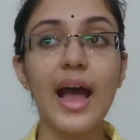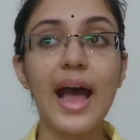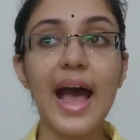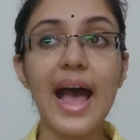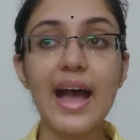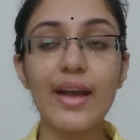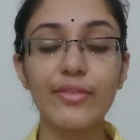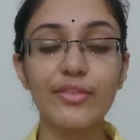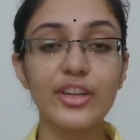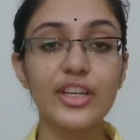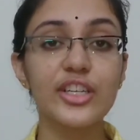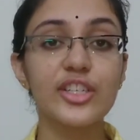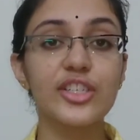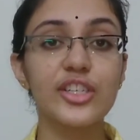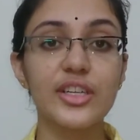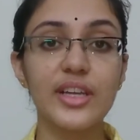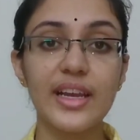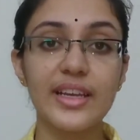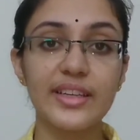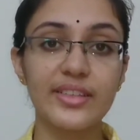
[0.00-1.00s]
average
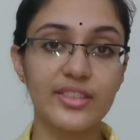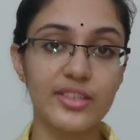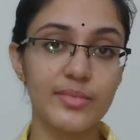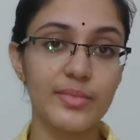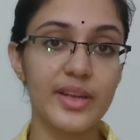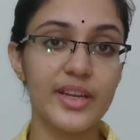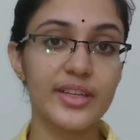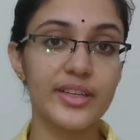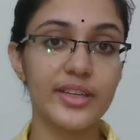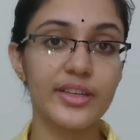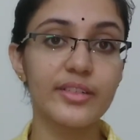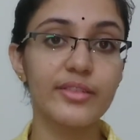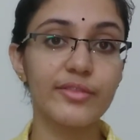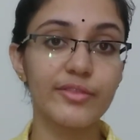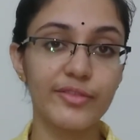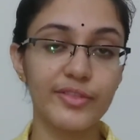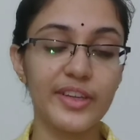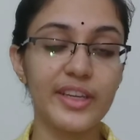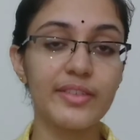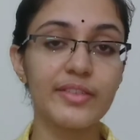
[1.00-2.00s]
estimated
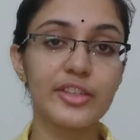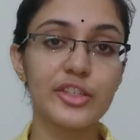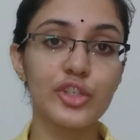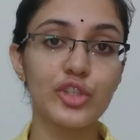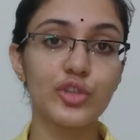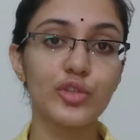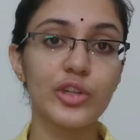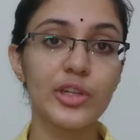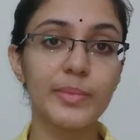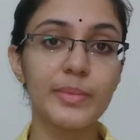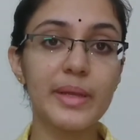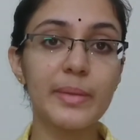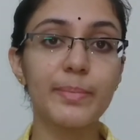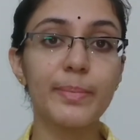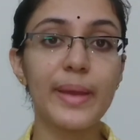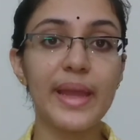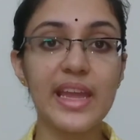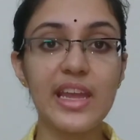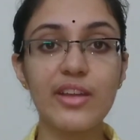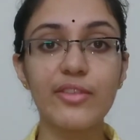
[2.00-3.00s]
fee which you will be
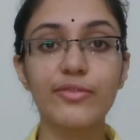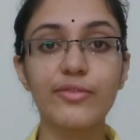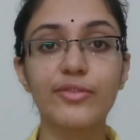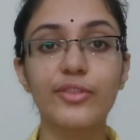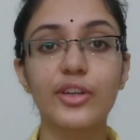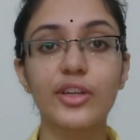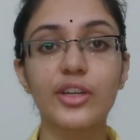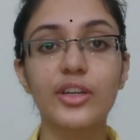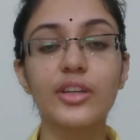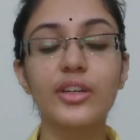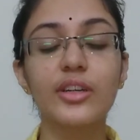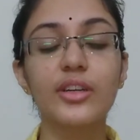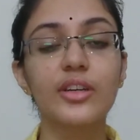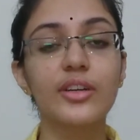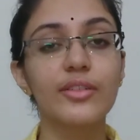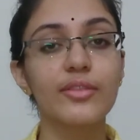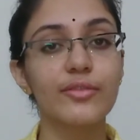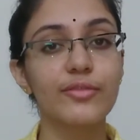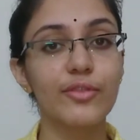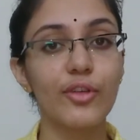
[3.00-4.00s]
paying for
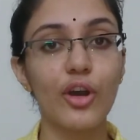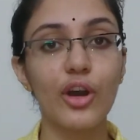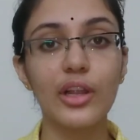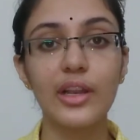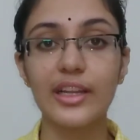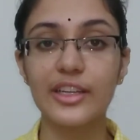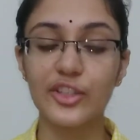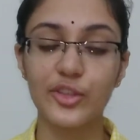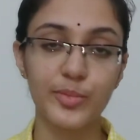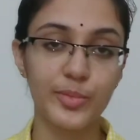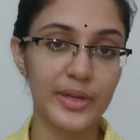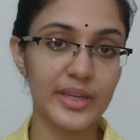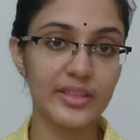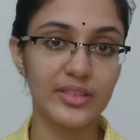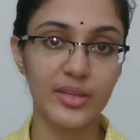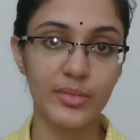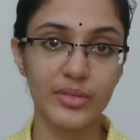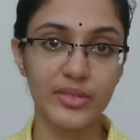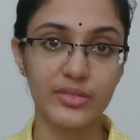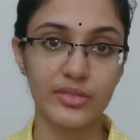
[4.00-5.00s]
fall and spring
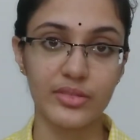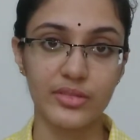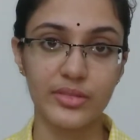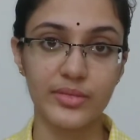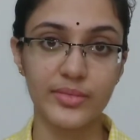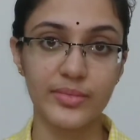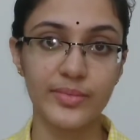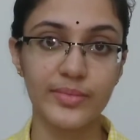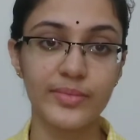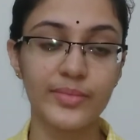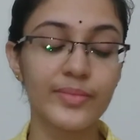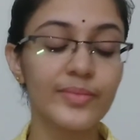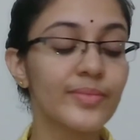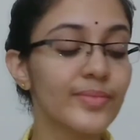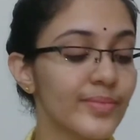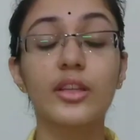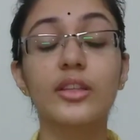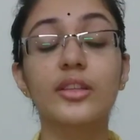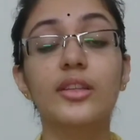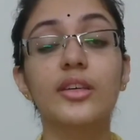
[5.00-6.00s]
semester.
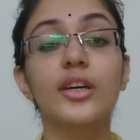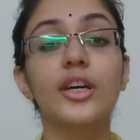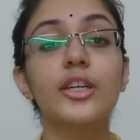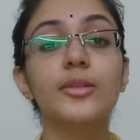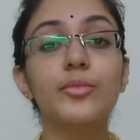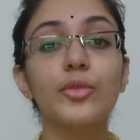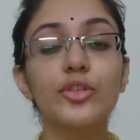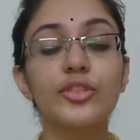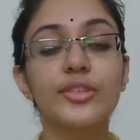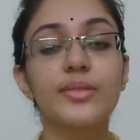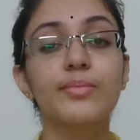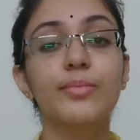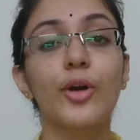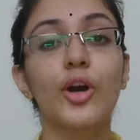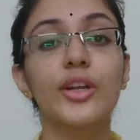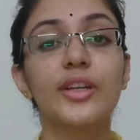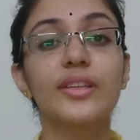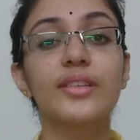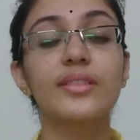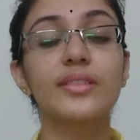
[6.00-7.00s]
The third most
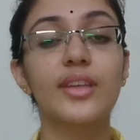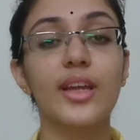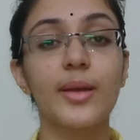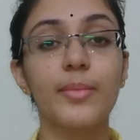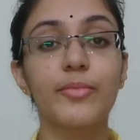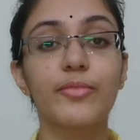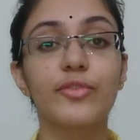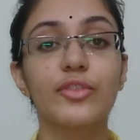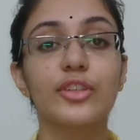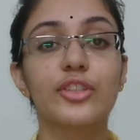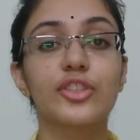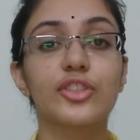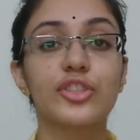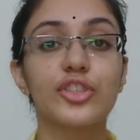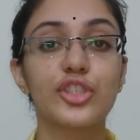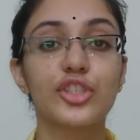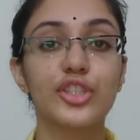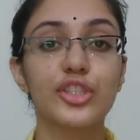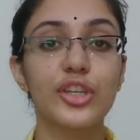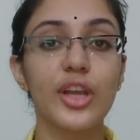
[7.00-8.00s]
important step
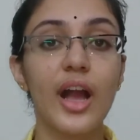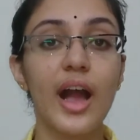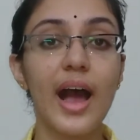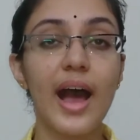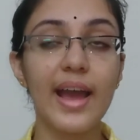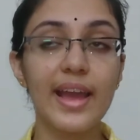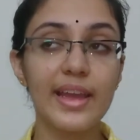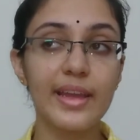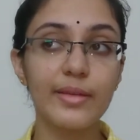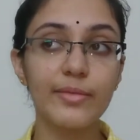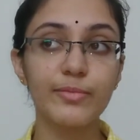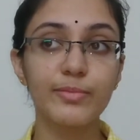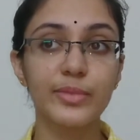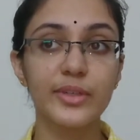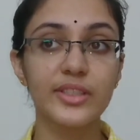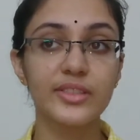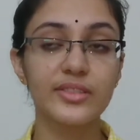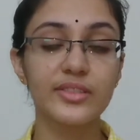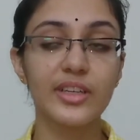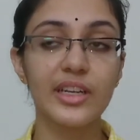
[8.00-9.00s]
which I
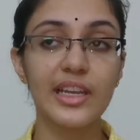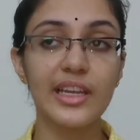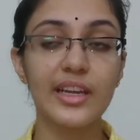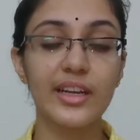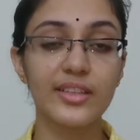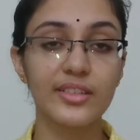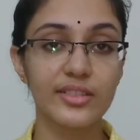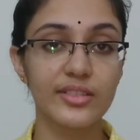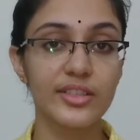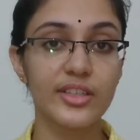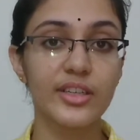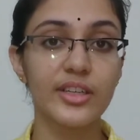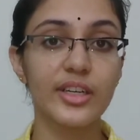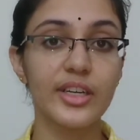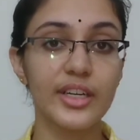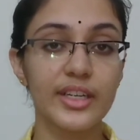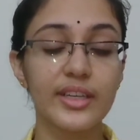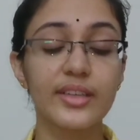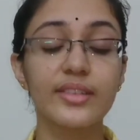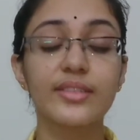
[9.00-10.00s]
personally
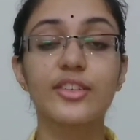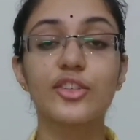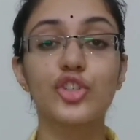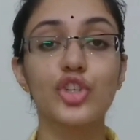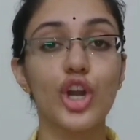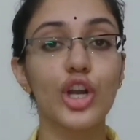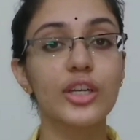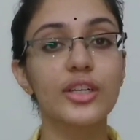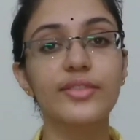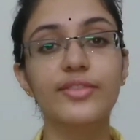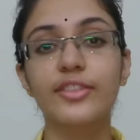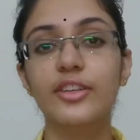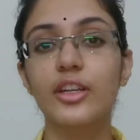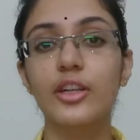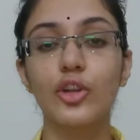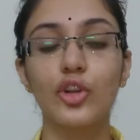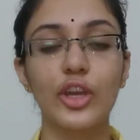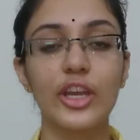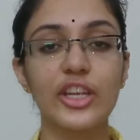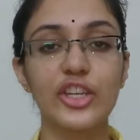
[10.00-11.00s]
consider is the geographical
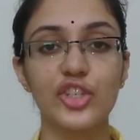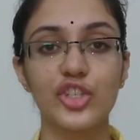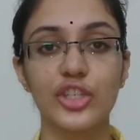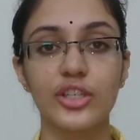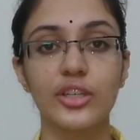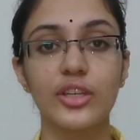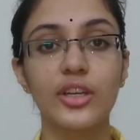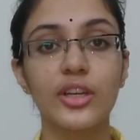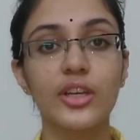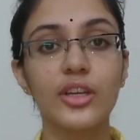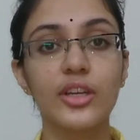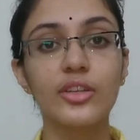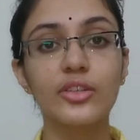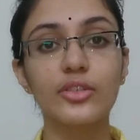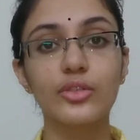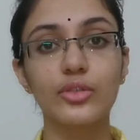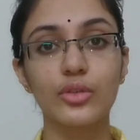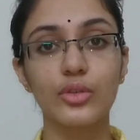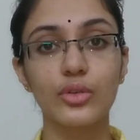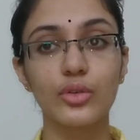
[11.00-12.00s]
location.
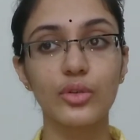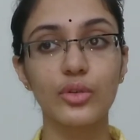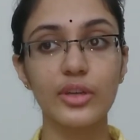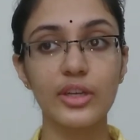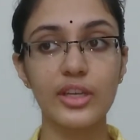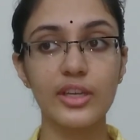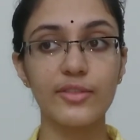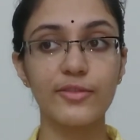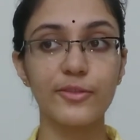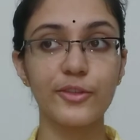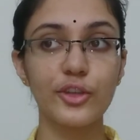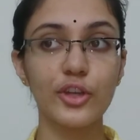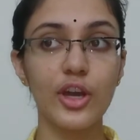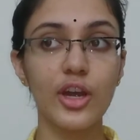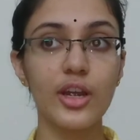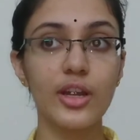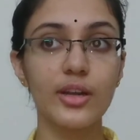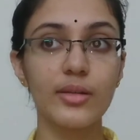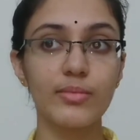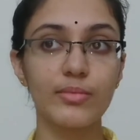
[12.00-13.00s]
So if you
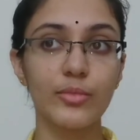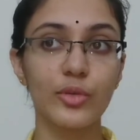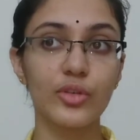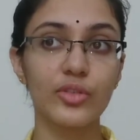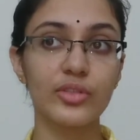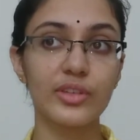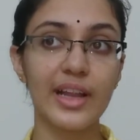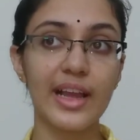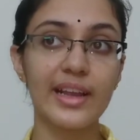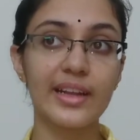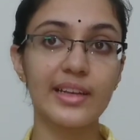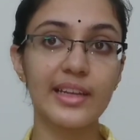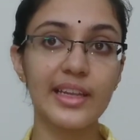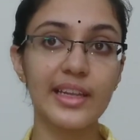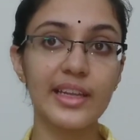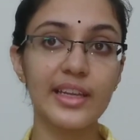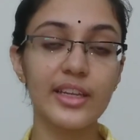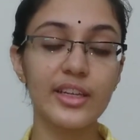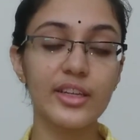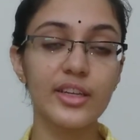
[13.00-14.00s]
are most
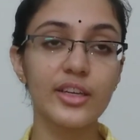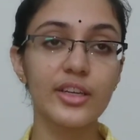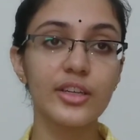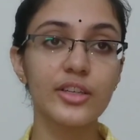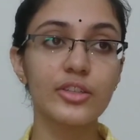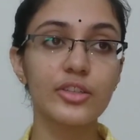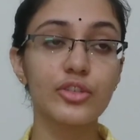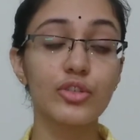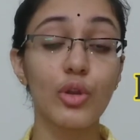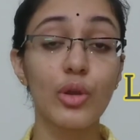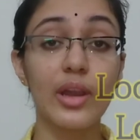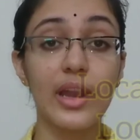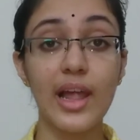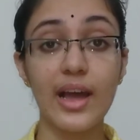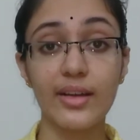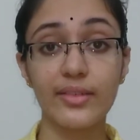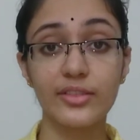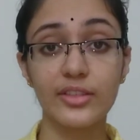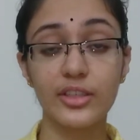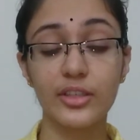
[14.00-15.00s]
likely to
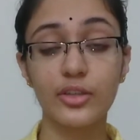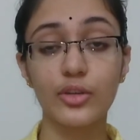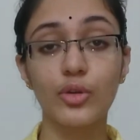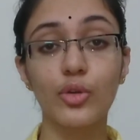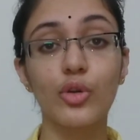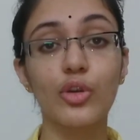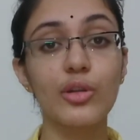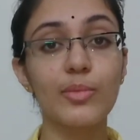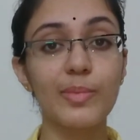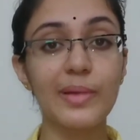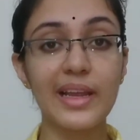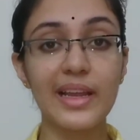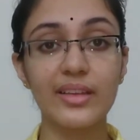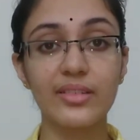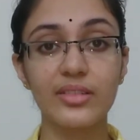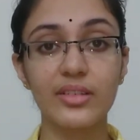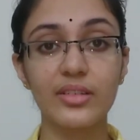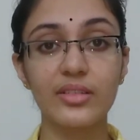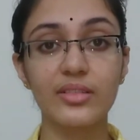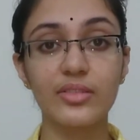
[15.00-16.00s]
love the cold
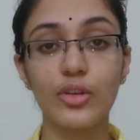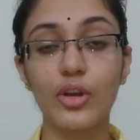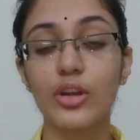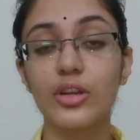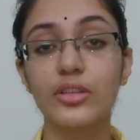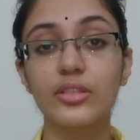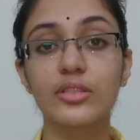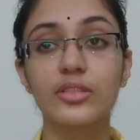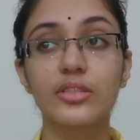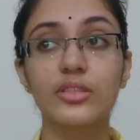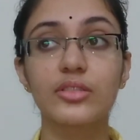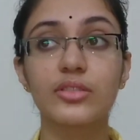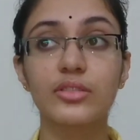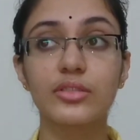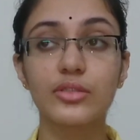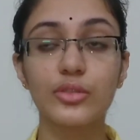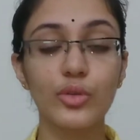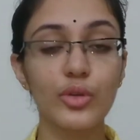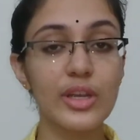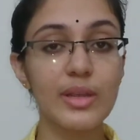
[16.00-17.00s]
places or the
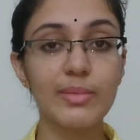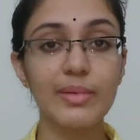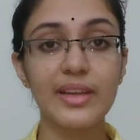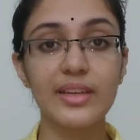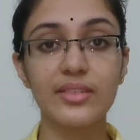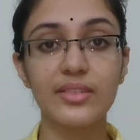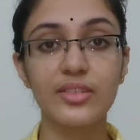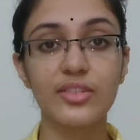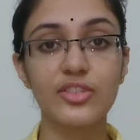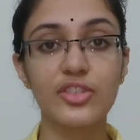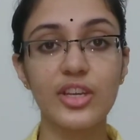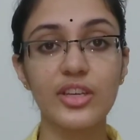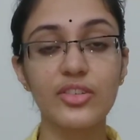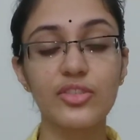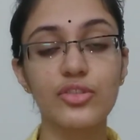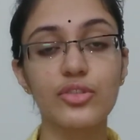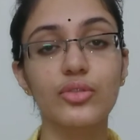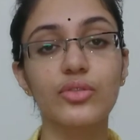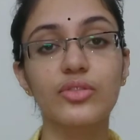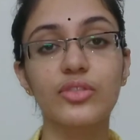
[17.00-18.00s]
snowy places,
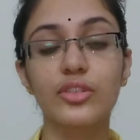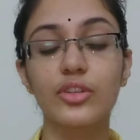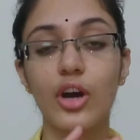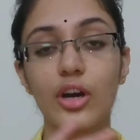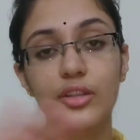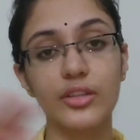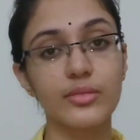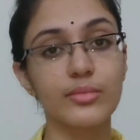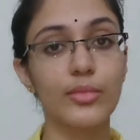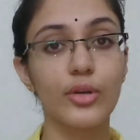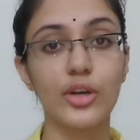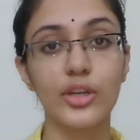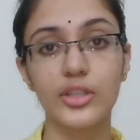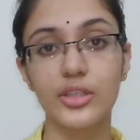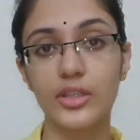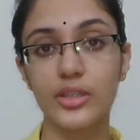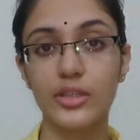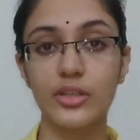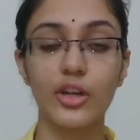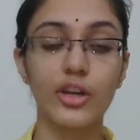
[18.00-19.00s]
just choose the northern
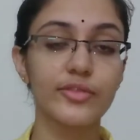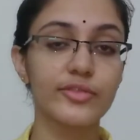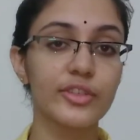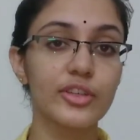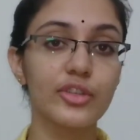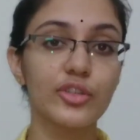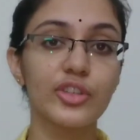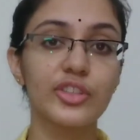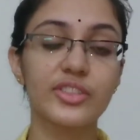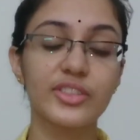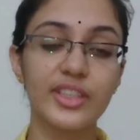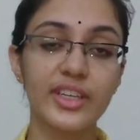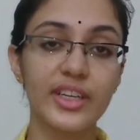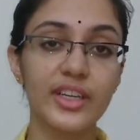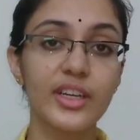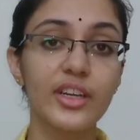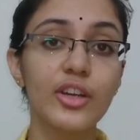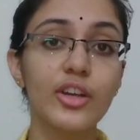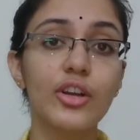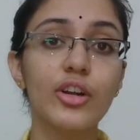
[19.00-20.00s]
border of the
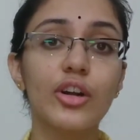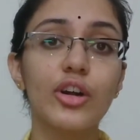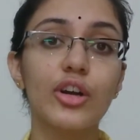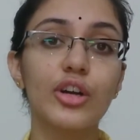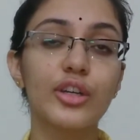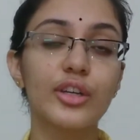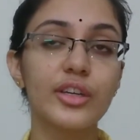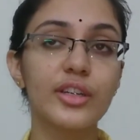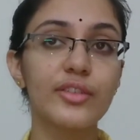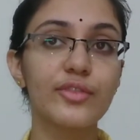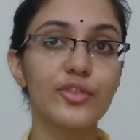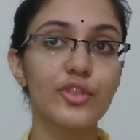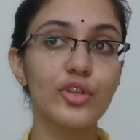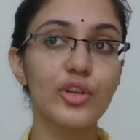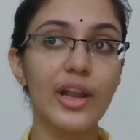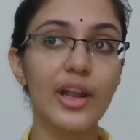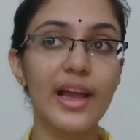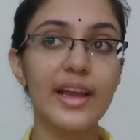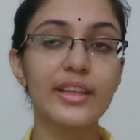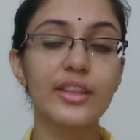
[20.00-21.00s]
USA. Or if
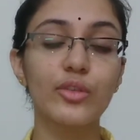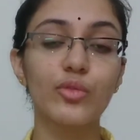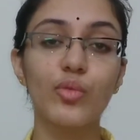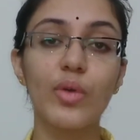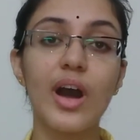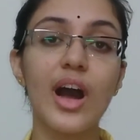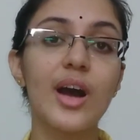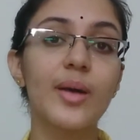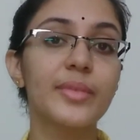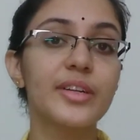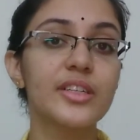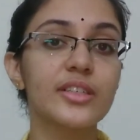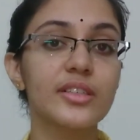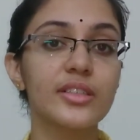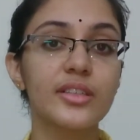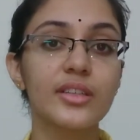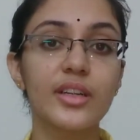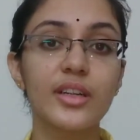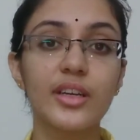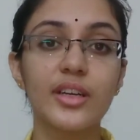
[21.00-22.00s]
you like the warm and